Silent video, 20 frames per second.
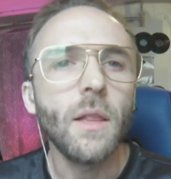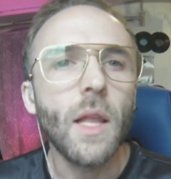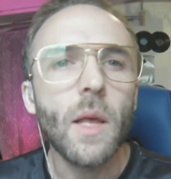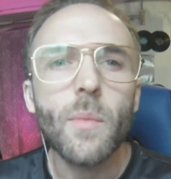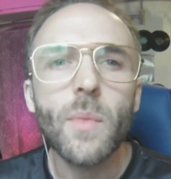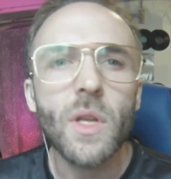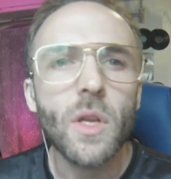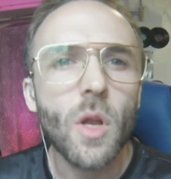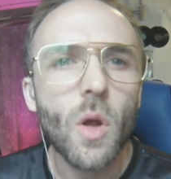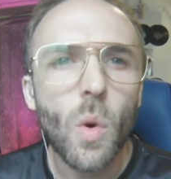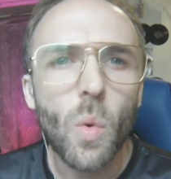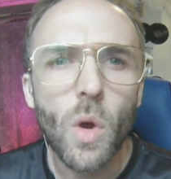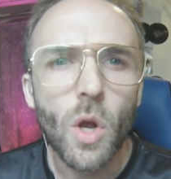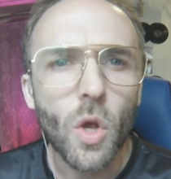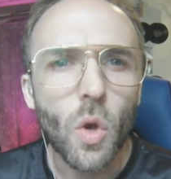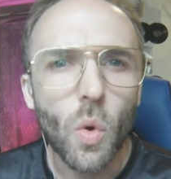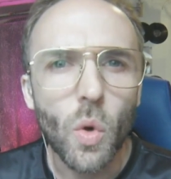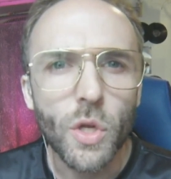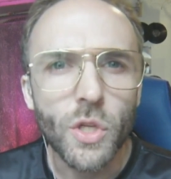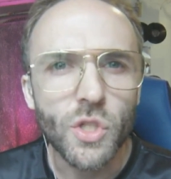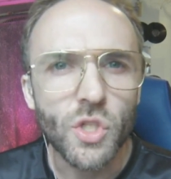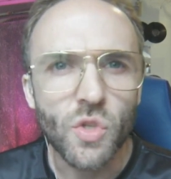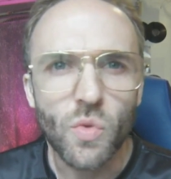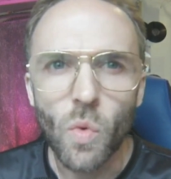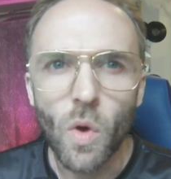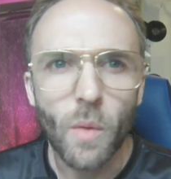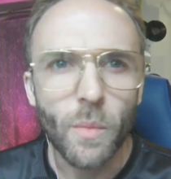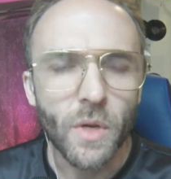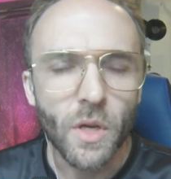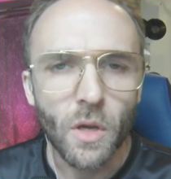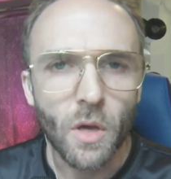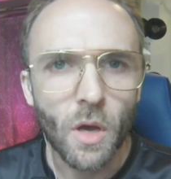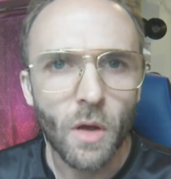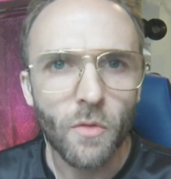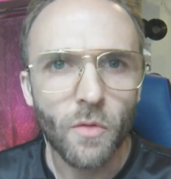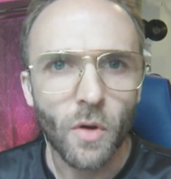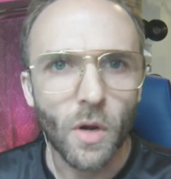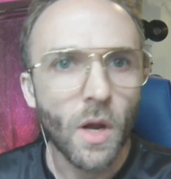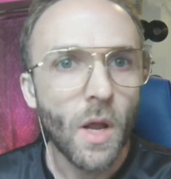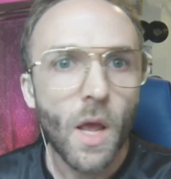Let me know what coins you want me to
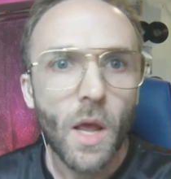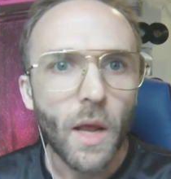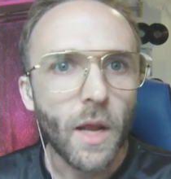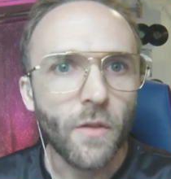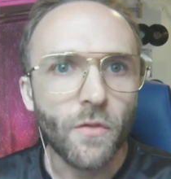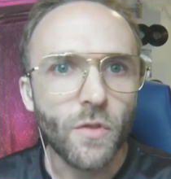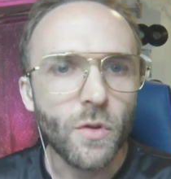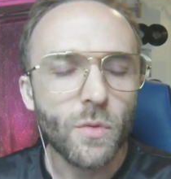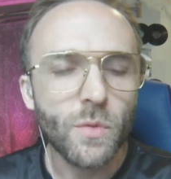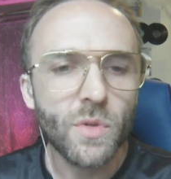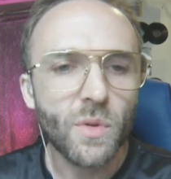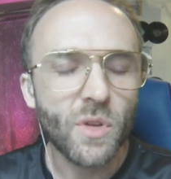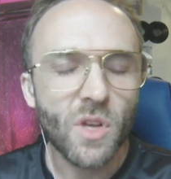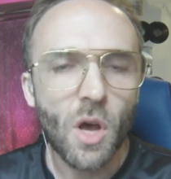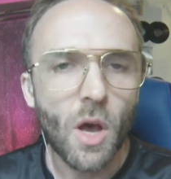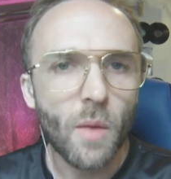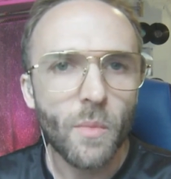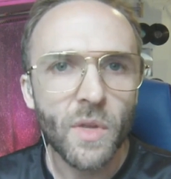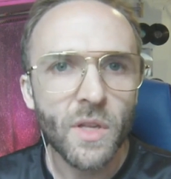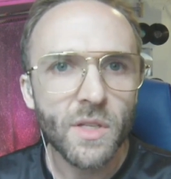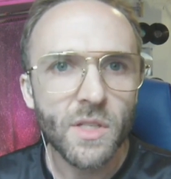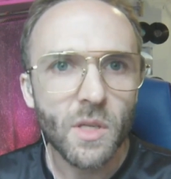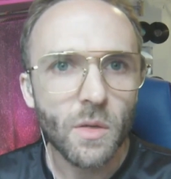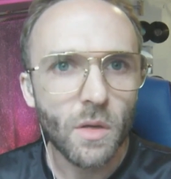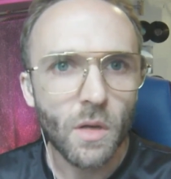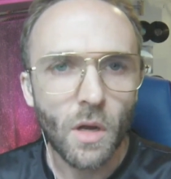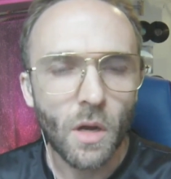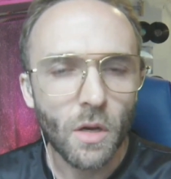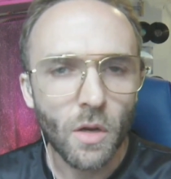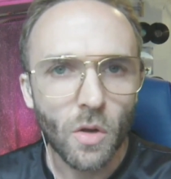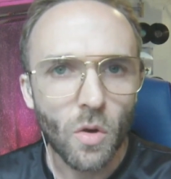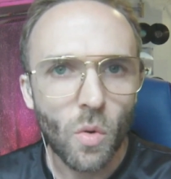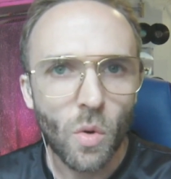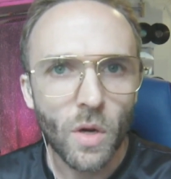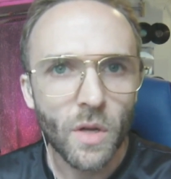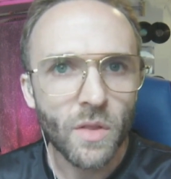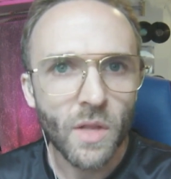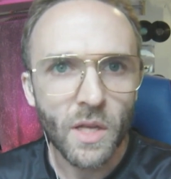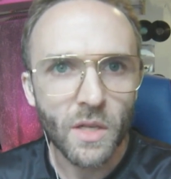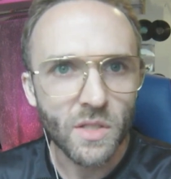cover. If you comment uh, on a
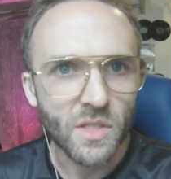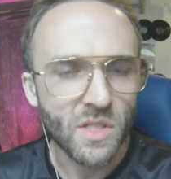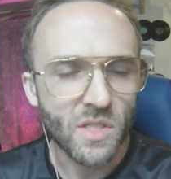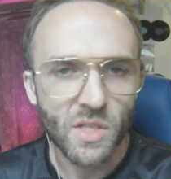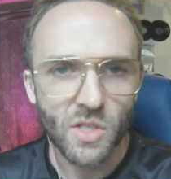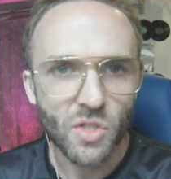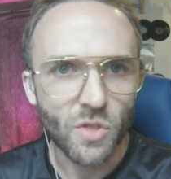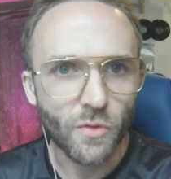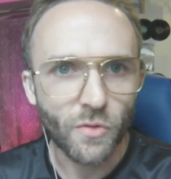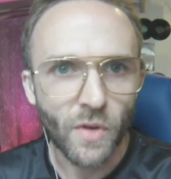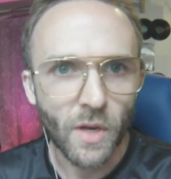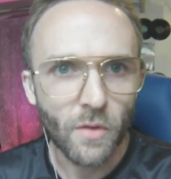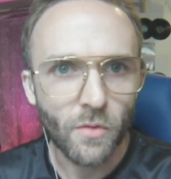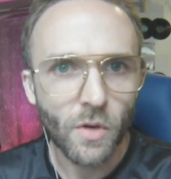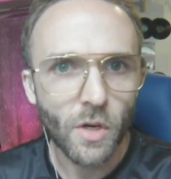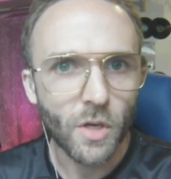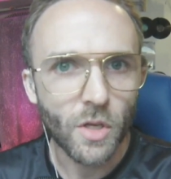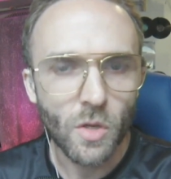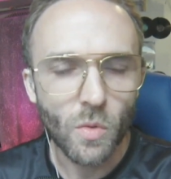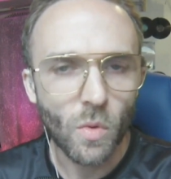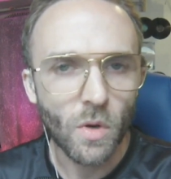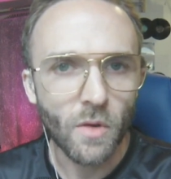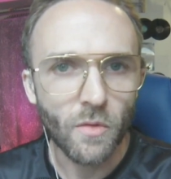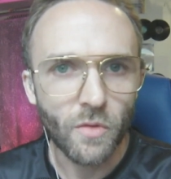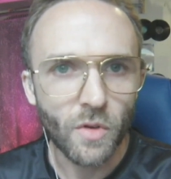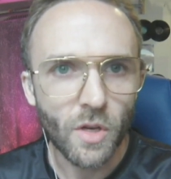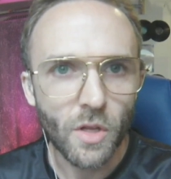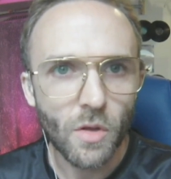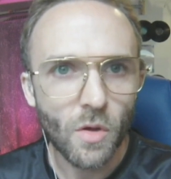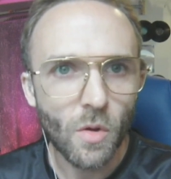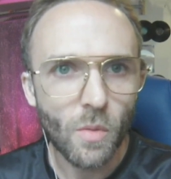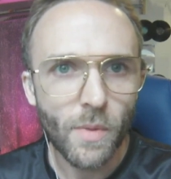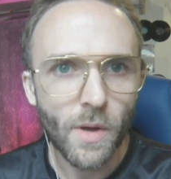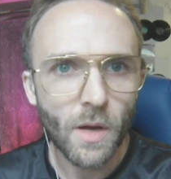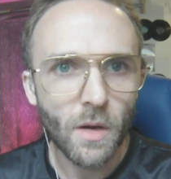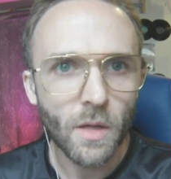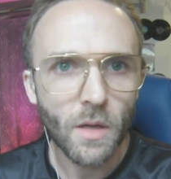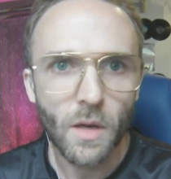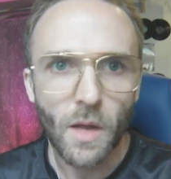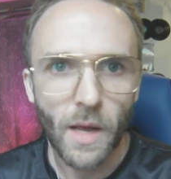coin that's, that's your favorite and you want a video
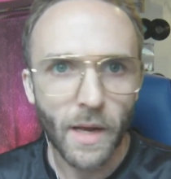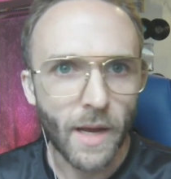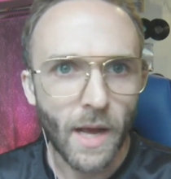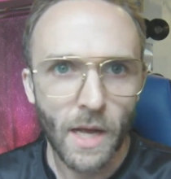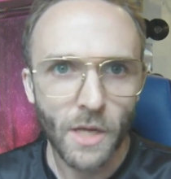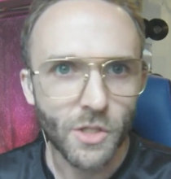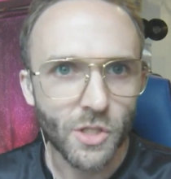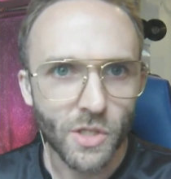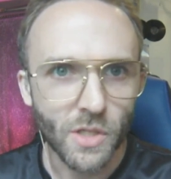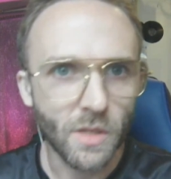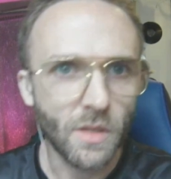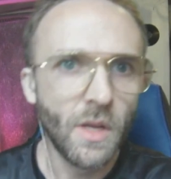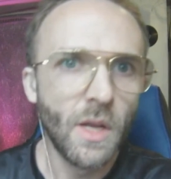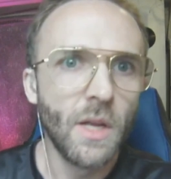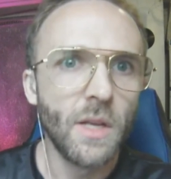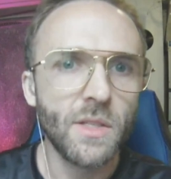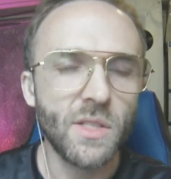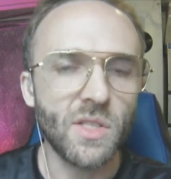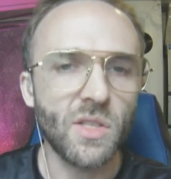about it, I got you.